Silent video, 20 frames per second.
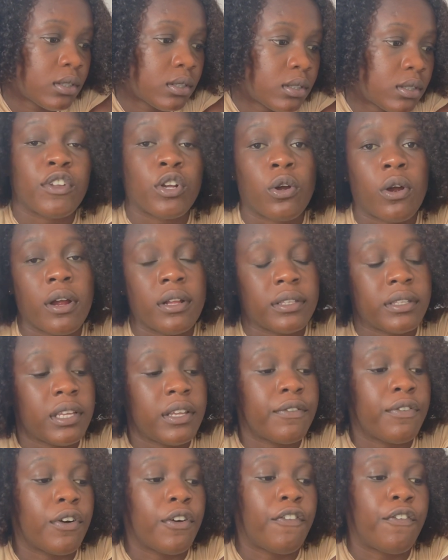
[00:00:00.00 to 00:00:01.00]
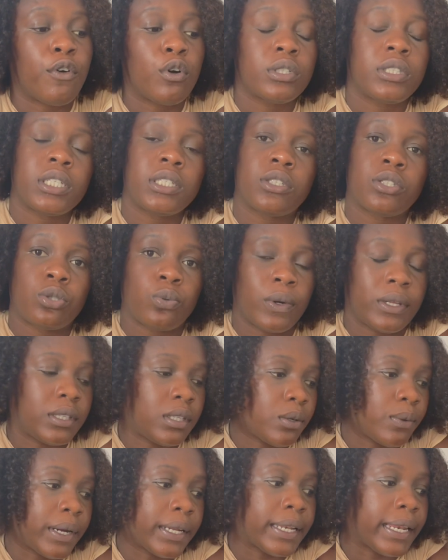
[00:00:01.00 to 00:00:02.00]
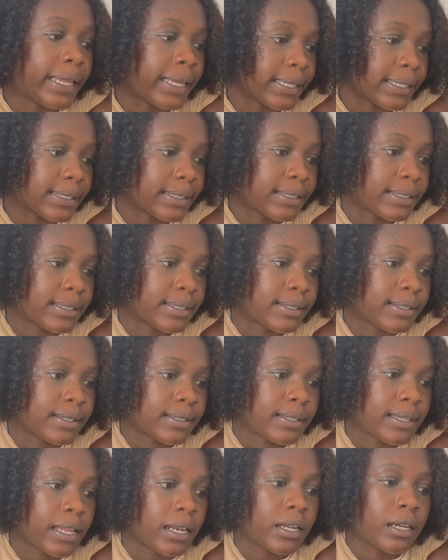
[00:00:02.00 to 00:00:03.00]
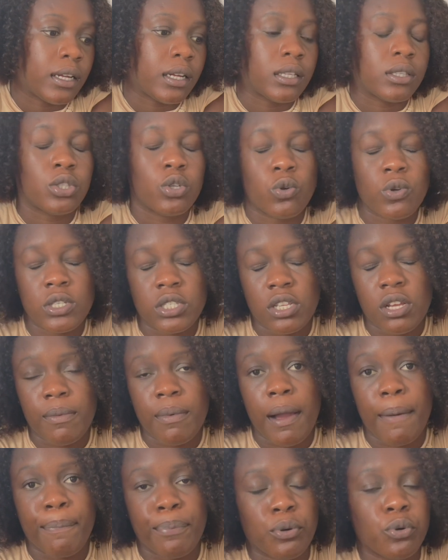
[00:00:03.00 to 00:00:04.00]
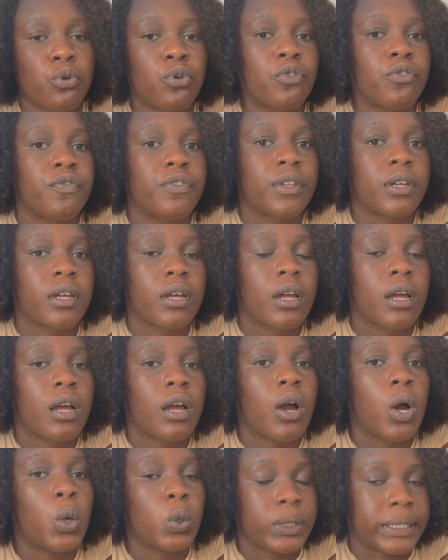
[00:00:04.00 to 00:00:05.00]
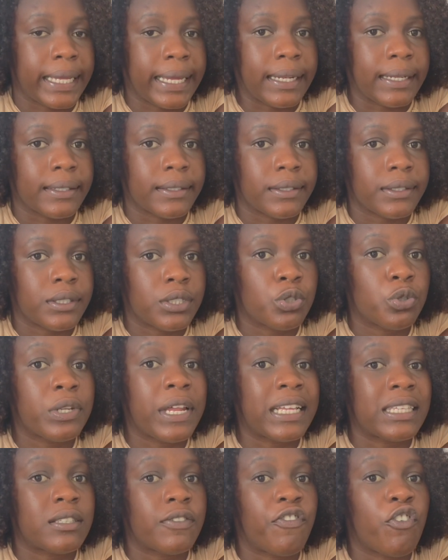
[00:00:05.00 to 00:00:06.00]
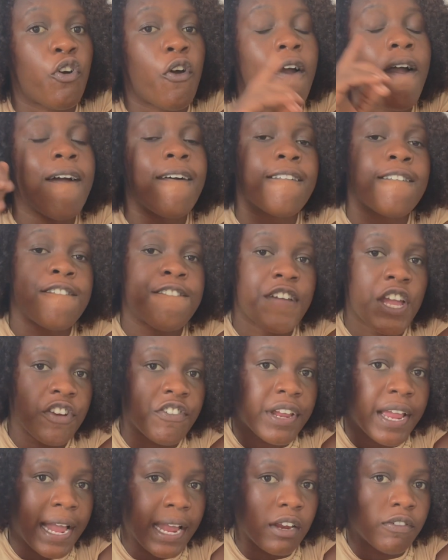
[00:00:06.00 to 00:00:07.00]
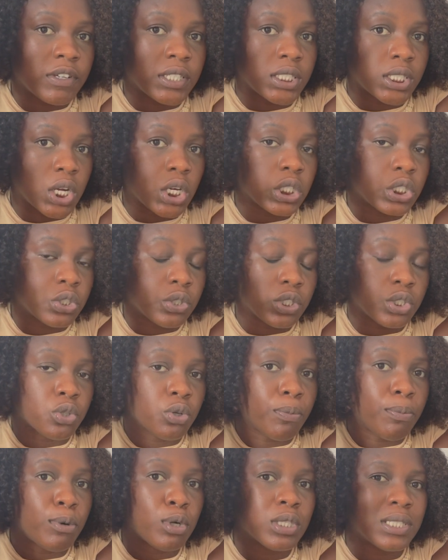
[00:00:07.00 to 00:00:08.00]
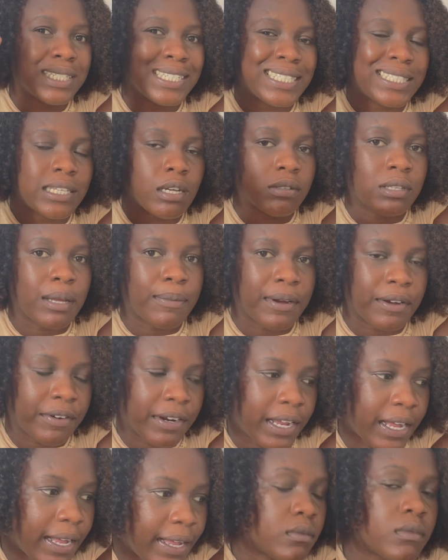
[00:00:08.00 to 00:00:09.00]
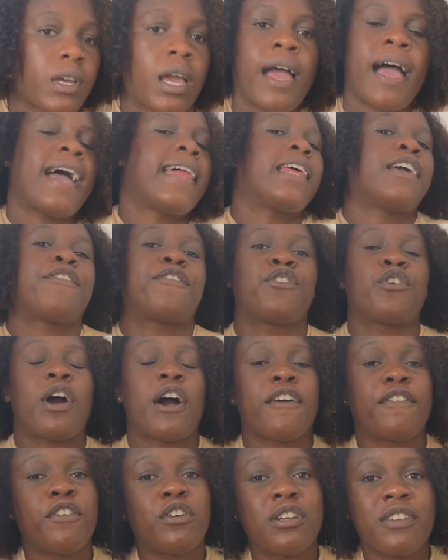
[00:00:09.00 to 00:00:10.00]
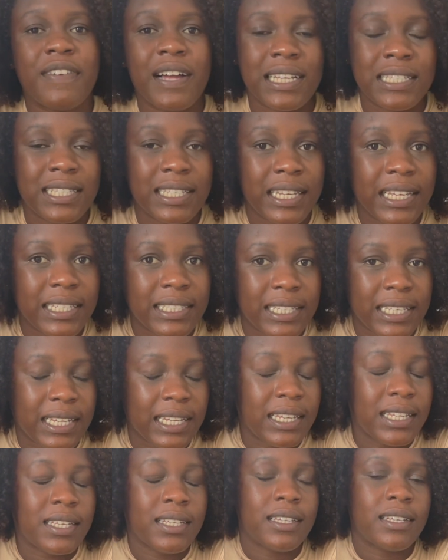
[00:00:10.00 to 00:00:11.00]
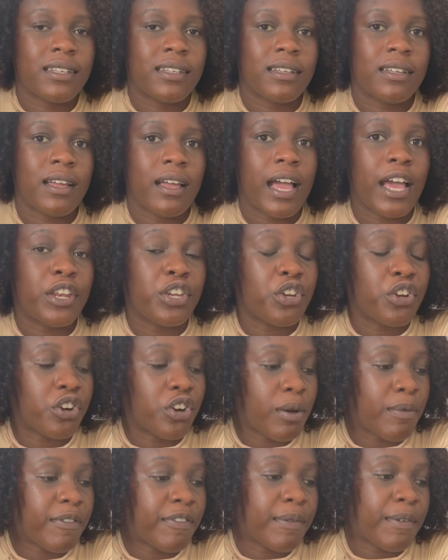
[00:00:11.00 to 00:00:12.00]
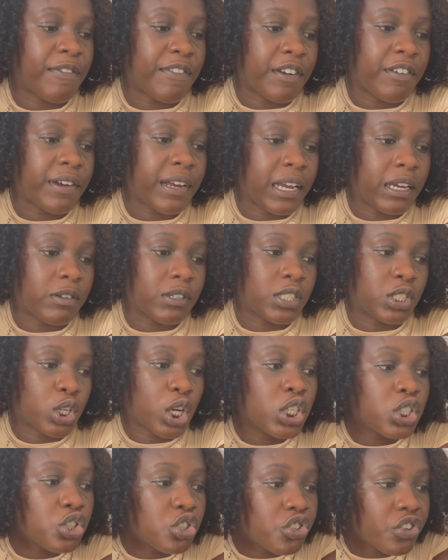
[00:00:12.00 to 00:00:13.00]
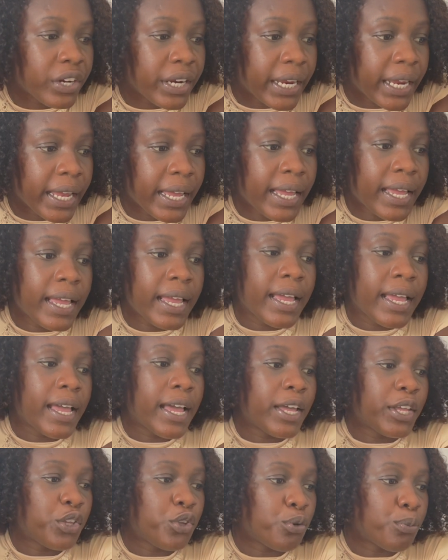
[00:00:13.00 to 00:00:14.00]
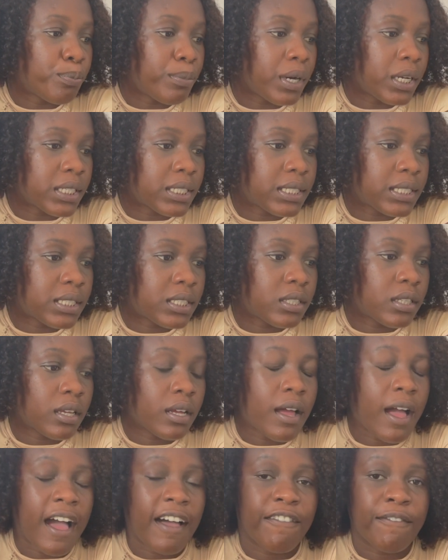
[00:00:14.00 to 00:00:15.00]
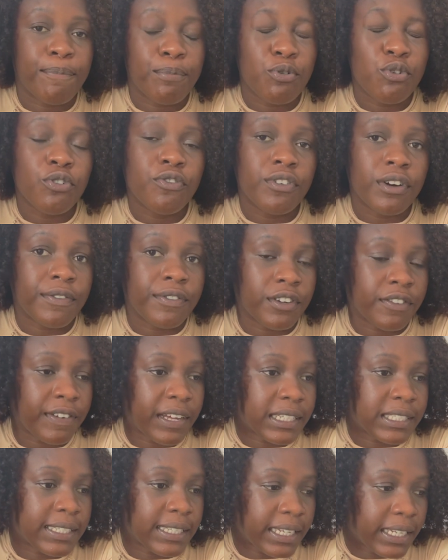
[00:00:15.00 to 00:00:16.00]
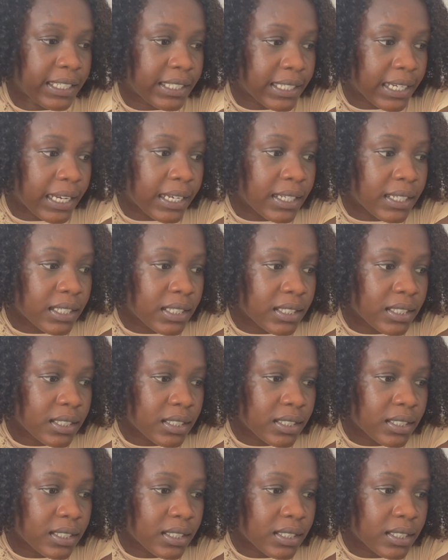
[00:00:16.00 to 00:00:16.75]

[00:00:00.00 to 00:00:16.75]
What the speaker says: The quarantine for 14 to 21 days in a tourism-approved hotel. So that's for very high-risk countries, so mostly South America. And if you are fully vaccinated and you're coming from a very high-risk country, you must have proof of your vaccination.